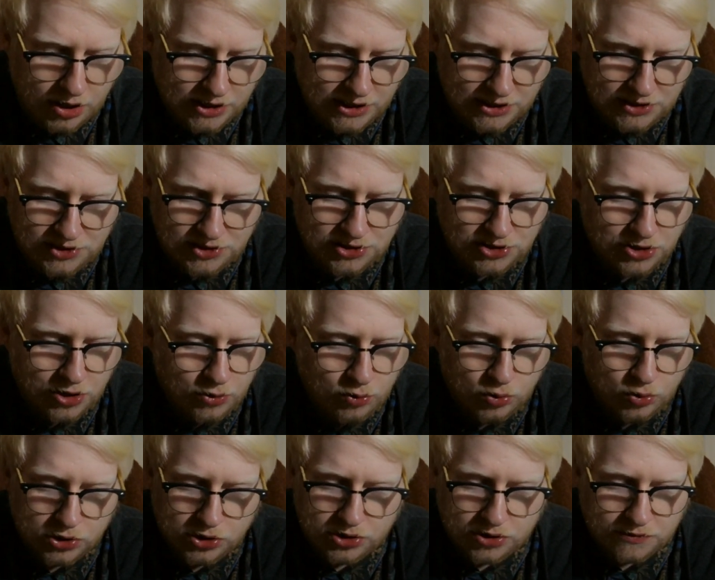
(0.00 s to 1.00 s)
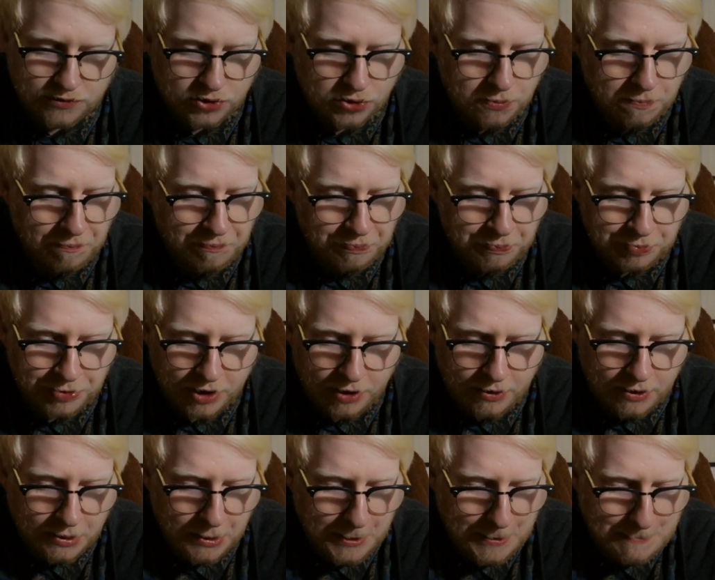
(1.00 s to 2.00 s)
that's so wonderful.
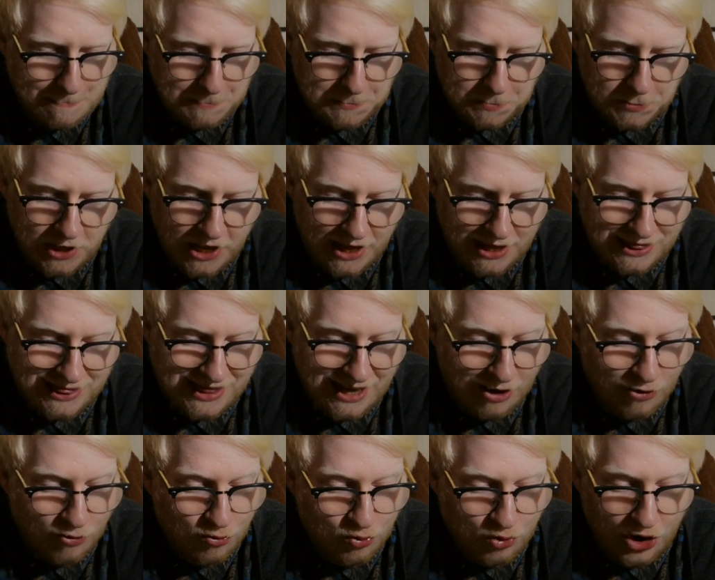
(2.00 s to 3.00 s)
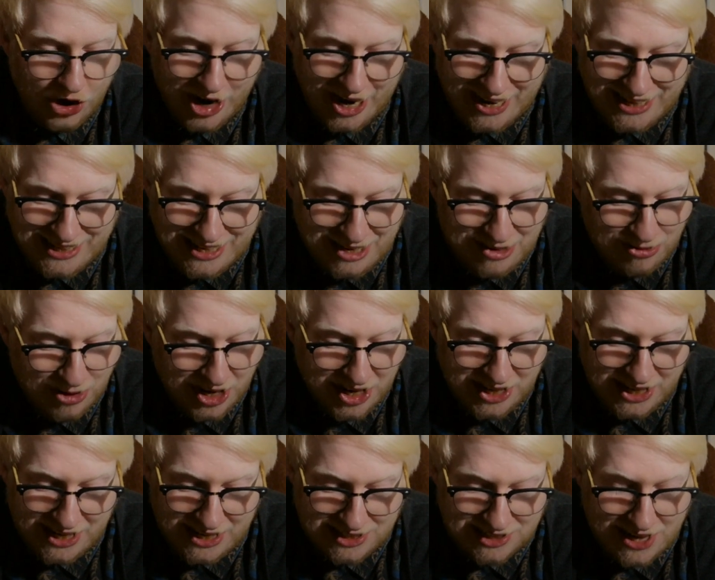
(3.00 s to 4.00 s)
That really,
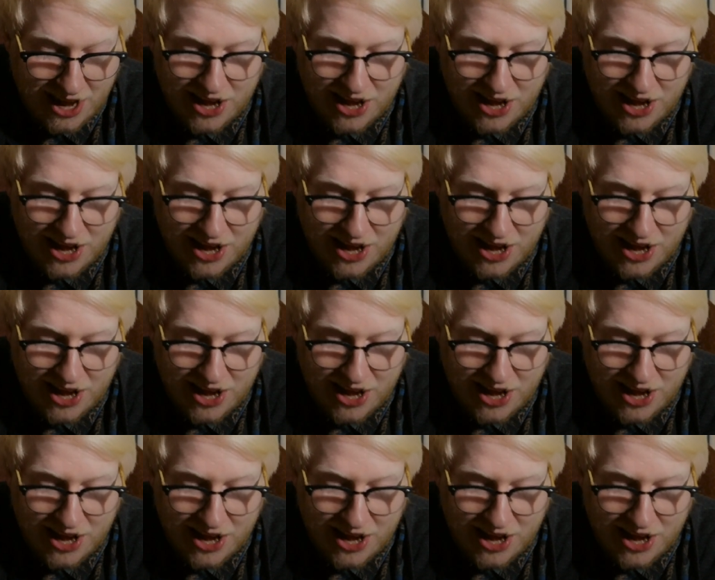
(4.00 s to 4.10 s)
really is.